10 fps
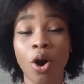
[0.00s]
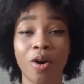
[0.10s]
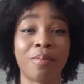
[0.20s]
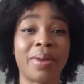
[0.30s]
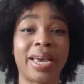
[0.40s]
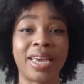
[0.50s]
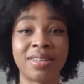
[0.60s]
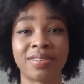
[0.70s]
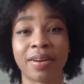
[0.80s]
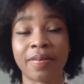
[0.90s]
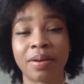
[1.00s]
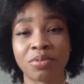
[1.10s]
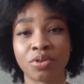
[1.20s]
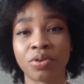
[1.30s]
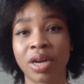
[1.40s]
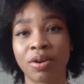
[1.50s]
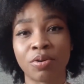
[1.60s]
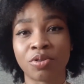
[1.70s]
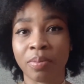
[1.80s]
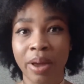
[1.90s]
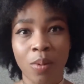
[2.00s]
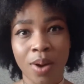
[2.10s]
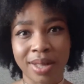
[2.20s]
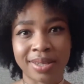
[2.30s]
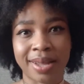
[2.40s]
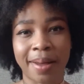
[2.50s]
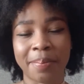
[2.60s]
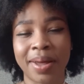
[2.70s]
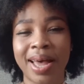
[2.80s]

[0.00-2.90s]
on my Instagram story and also my WhatsApp,